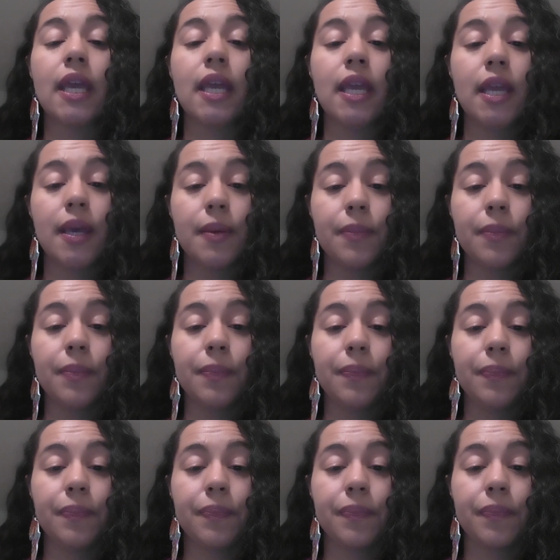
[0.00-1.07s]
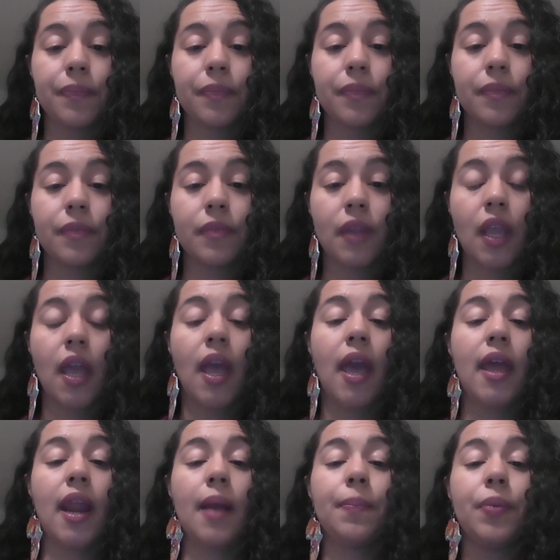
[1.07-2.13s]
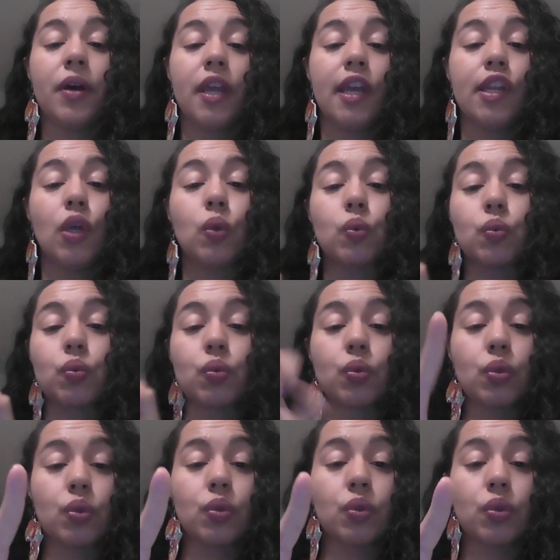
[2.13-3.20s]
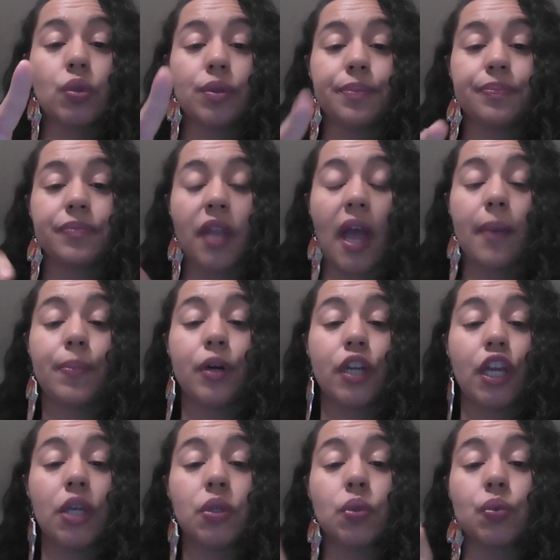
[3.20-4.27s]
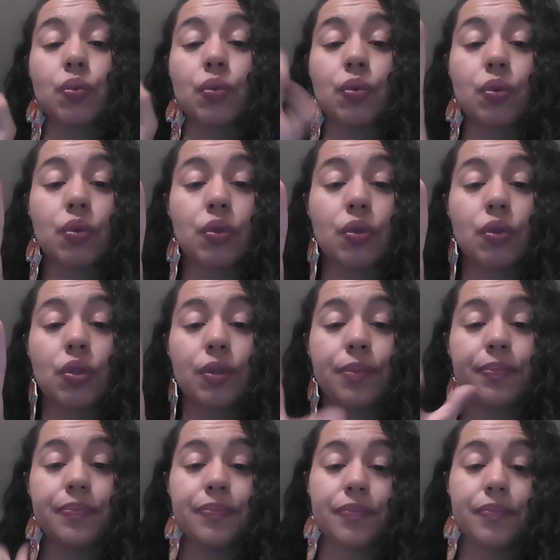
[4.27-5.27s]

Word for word: m, and I put in r, I put in r,